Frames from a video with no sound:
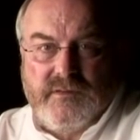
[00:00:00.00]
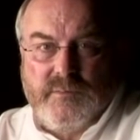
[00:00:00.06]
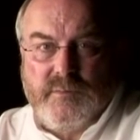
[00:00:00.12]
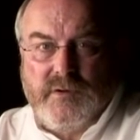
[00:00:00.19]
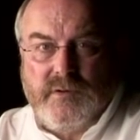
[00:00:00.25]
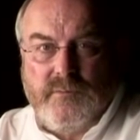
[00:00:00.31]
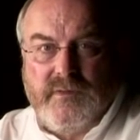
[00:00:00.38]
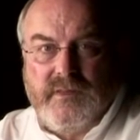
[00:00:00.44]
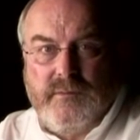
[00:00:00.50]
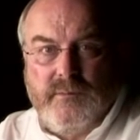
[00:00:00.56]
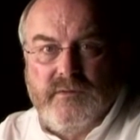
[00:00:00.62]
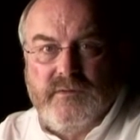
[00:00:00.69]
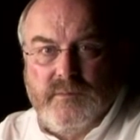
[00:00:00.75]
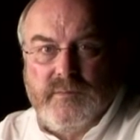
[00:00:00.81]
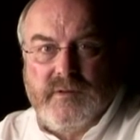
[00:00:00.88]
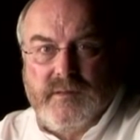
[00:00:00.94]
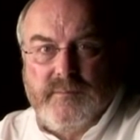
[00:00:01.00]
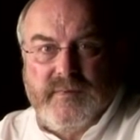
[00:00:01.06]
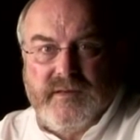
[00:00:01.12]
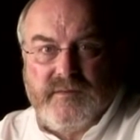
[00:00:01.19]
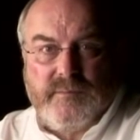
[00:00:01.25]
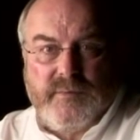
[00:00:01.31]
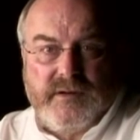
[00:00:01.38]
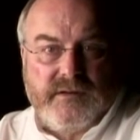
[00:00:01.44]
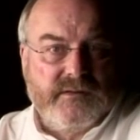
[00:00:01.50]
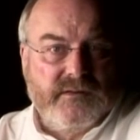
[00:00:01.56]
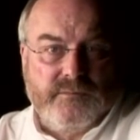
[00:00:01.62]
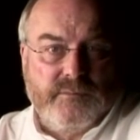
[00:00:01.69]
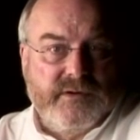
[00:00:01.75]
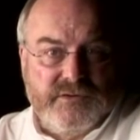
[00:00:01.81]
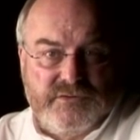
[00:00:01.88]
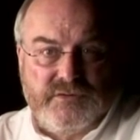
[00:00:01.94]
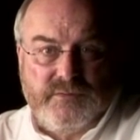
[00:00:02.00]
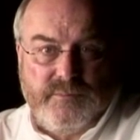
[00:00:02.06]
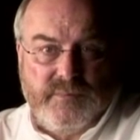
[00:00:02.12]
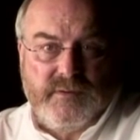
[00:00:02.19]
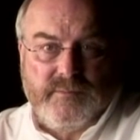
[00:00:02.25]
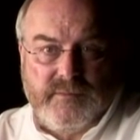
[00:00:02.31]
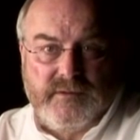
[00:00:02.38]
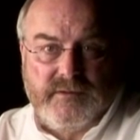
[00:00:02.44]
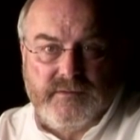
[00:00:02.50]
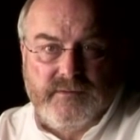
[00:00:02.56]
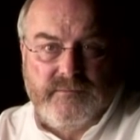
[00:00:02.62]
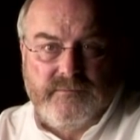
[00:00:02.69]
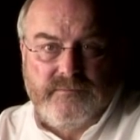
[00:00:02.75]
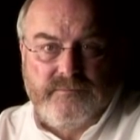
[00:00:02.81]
to the point where they won't apply best practice where it should be applied.